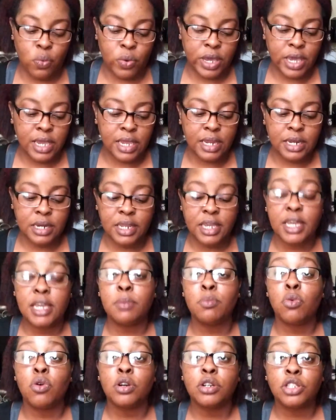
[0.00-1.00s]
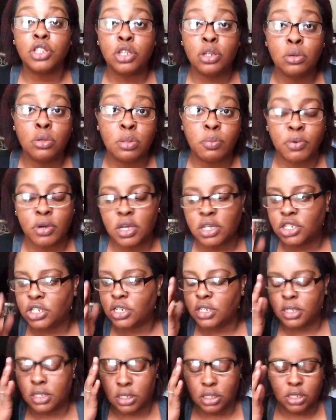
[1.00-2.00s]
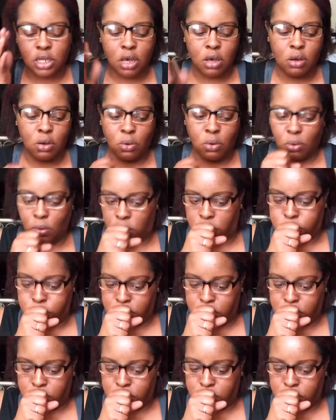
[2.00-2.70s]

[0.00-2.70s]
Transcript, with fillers: we need more toothbrushes so